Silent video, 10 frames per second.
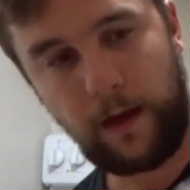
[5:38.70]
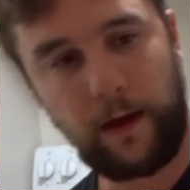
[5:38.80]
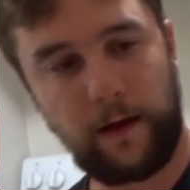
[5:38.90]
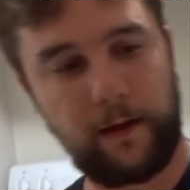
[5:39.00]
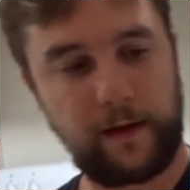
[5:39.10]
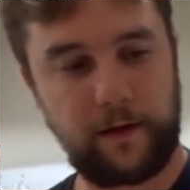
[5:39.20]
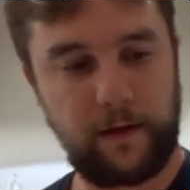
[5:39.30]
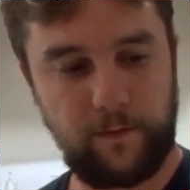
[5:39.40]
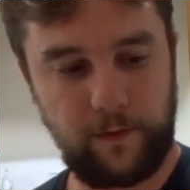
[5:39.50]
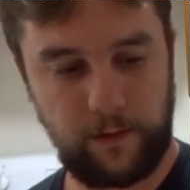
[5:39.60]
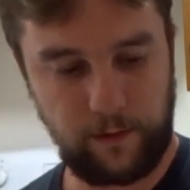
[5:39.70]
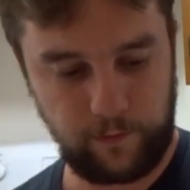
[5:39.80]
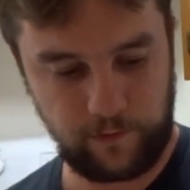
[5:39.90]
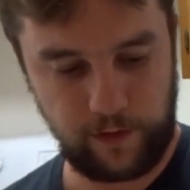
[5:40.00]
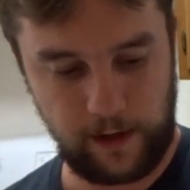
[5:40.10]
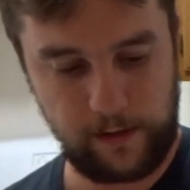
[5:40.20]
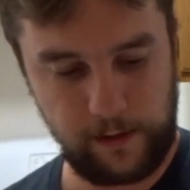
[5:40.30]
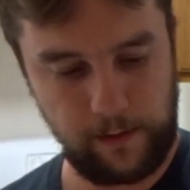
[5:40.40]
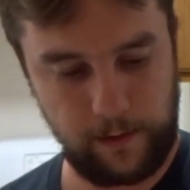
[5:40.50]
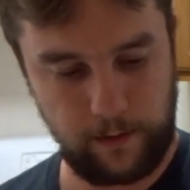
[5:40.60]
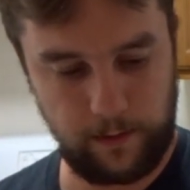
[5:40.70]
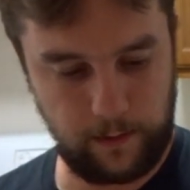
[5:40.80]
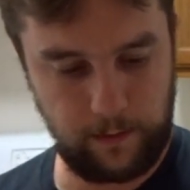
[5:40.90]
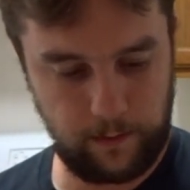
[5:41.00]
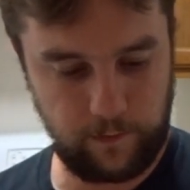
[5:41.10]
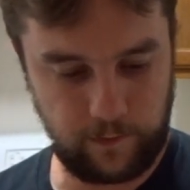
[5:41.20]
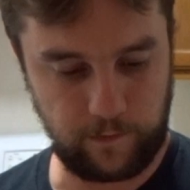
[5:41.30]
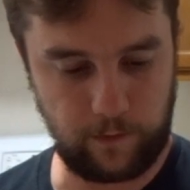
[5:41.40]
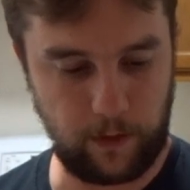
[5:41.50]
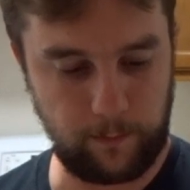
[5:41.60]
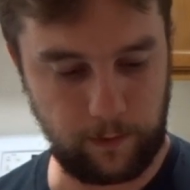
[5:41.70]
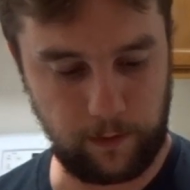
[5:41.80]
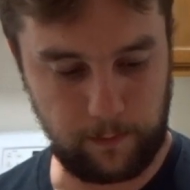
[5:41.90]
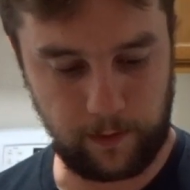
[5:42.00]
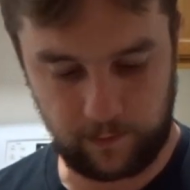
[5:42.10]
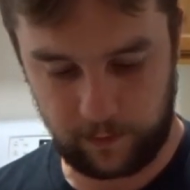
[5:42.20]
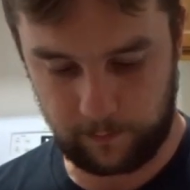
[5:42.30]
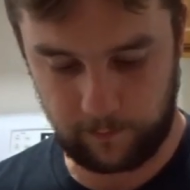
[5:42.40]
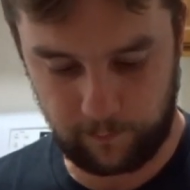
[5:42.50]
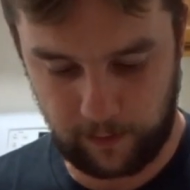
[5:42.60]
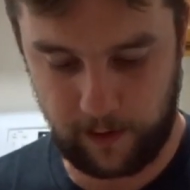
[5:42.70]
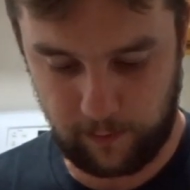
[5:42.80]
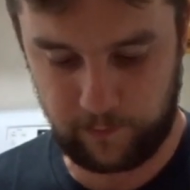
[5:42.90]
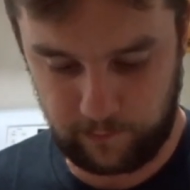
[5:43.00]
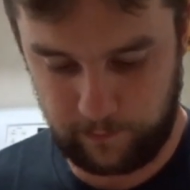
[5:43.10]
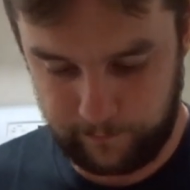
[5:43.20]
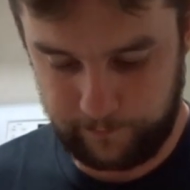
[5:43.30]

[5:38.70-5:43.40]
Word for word: And I like to give it a little shake just so I'm really mixing up the flours.